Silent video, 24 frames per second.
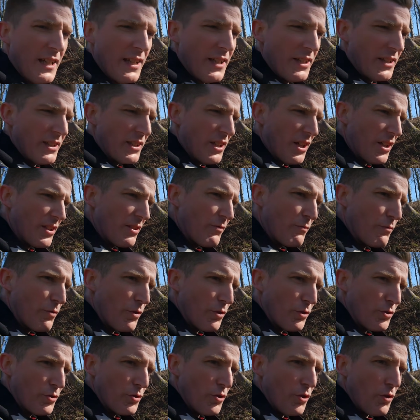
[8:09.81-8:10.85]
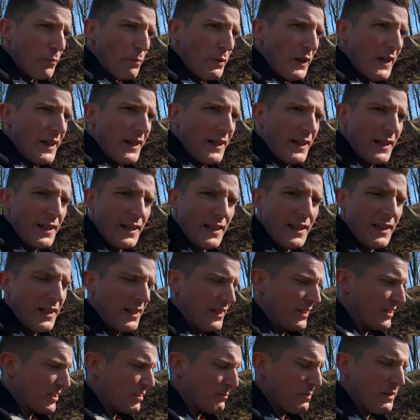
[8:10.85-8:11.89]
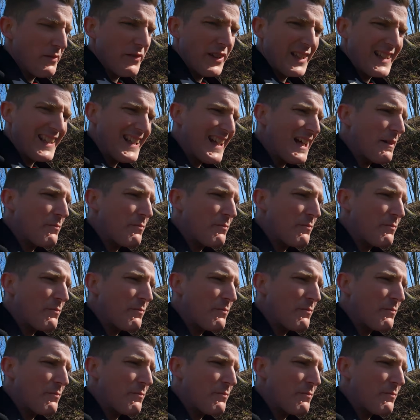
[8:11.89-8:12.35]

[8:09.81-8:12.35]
The other rock drop, there's a bit of a gap